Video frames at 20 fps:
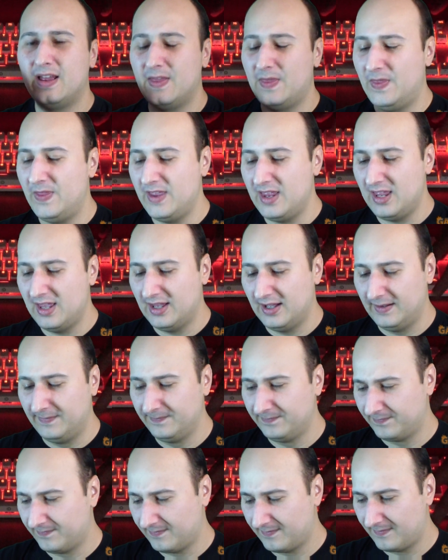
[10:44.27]

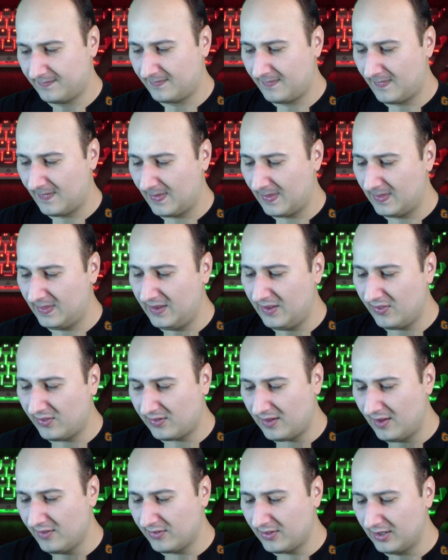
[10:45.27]
The
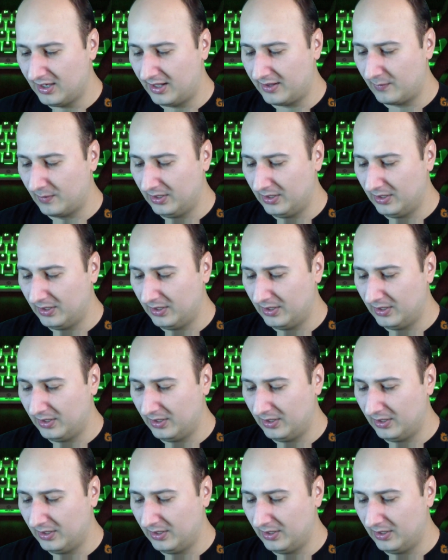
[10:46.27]
stencil on